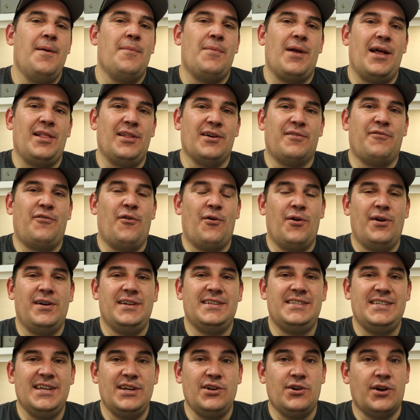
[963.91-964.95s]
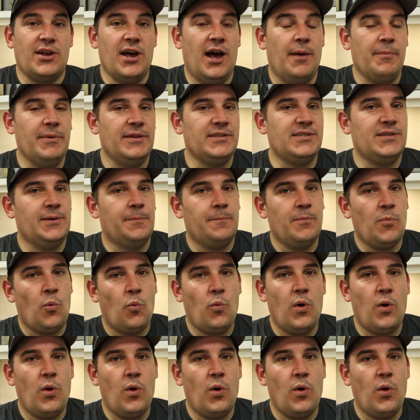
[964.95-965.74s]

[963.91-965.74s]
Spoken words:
But I look forward to seeing your comments,